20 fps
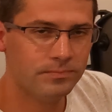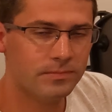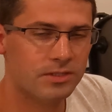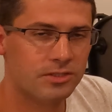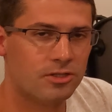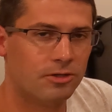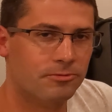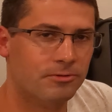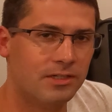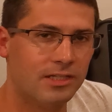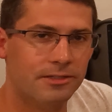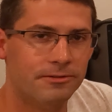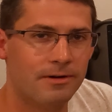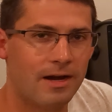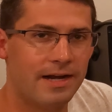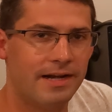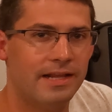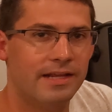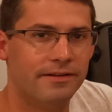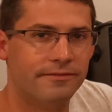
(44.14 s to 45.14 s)
So really
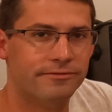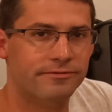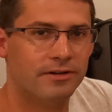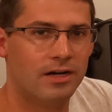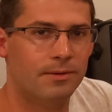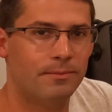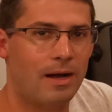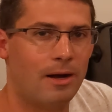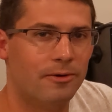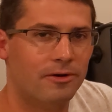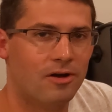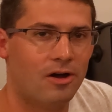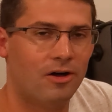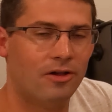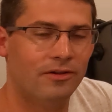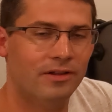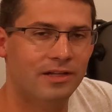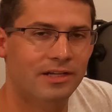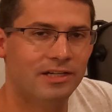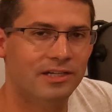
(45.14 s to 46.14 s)
rating from, I'll
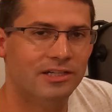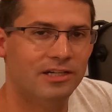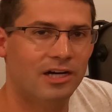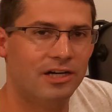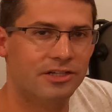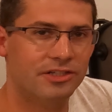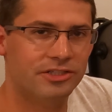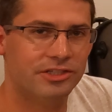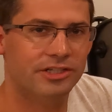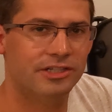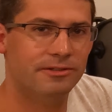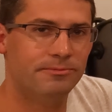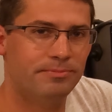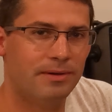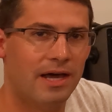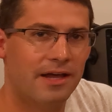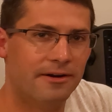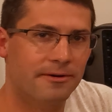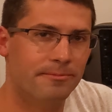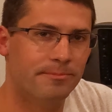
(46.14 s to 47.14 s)
call a good,
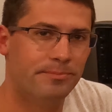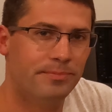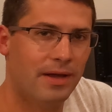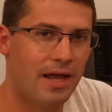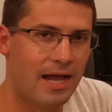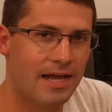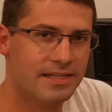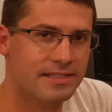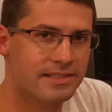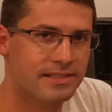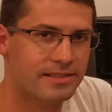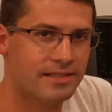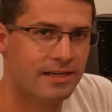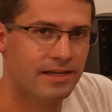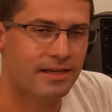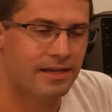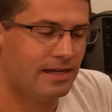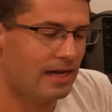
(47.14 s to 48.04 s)
better, best,